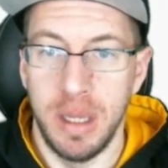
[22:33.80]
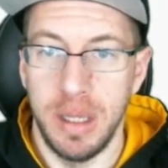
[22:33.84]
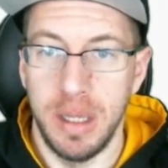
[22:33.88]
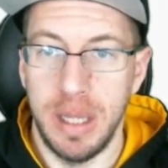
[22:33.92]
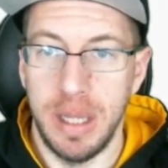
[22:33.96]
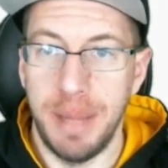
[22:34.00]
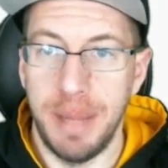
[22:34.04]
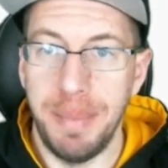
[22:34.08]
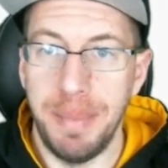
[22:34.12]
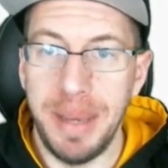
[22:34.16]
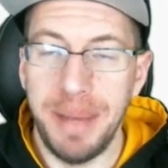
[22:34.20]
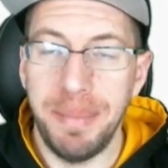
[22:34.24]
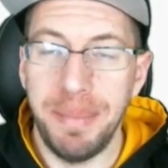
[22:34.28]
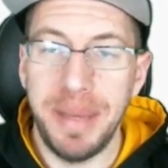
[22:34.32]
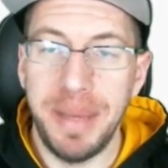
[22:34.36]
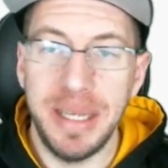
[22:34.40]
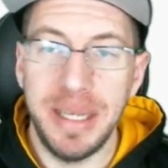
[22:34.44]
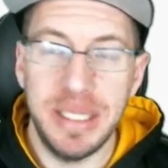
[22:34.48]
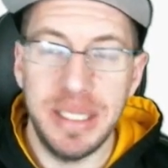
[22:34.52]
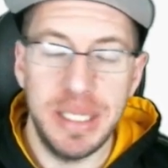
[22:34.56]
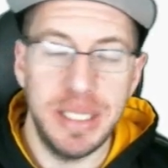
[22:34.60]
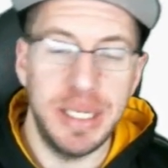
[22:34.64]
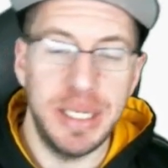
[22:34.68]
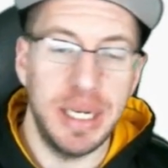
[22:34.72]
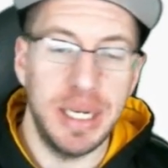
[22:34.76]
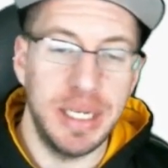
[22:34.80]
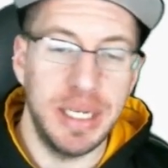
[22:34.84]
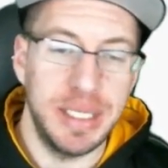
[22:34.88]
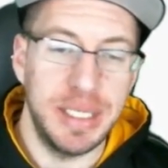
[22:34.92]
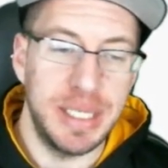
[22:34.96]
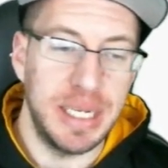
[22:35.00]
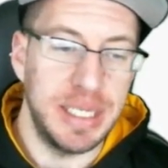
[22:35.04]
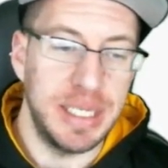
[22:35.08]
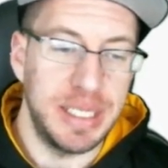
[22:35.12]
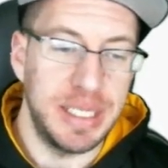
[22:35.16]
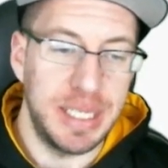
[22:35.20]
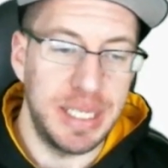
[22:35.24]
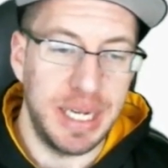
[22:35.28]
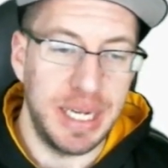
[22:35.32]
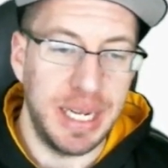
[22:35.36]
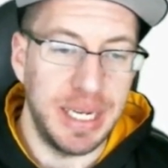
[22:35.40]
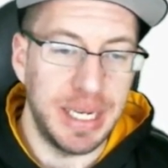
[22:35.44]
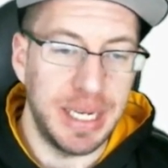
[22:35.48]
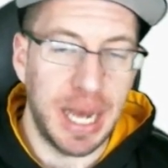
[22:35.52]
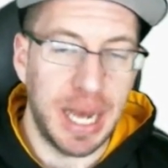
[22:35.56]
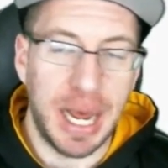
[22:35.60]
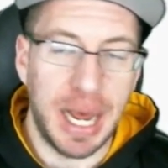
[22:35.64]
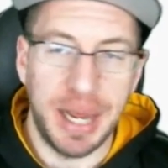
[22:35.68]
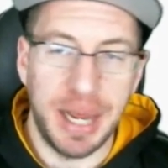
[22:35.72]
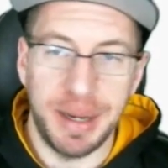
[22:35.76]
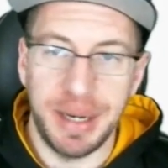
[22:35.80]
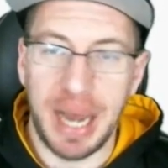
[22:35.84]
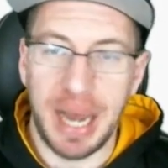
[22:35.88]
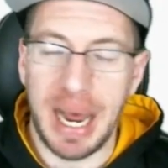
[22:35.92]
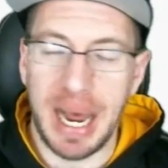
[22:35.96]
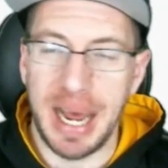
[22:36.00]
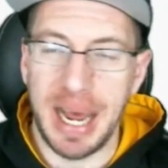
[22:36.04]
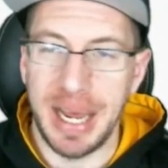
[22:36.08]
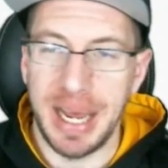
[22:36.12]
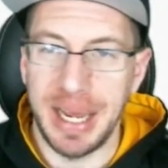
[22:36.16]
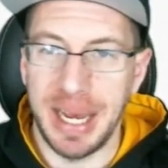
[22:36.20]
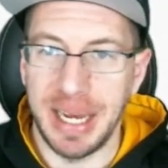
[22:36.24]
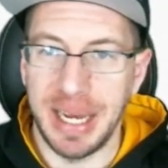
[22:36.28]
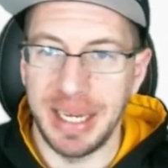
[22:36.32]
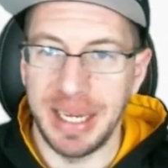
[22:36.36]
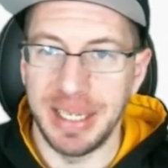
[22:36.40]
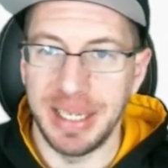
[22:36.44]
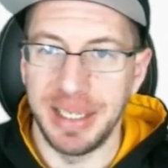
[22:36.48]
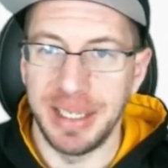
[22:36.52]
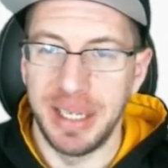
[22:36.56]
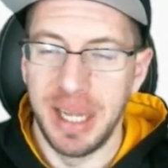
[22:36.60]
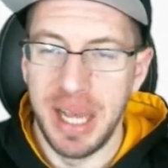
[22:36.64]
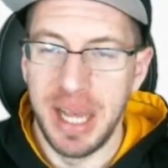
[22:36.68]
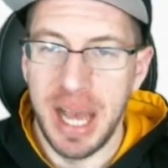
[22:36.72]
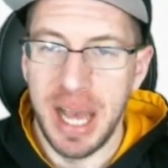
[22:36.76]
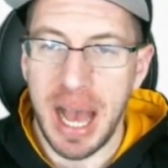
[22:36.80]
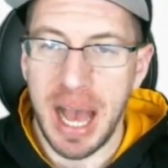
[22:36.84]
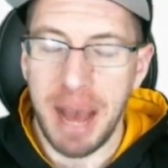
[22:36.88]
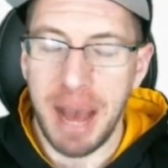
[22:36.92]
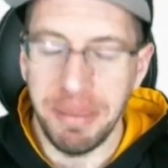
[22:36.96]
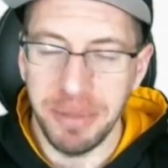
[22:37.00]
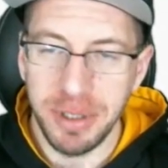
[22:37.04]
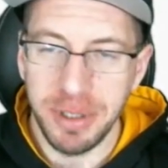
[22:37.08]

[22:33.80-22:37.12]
That makes a ton of sense, and I'm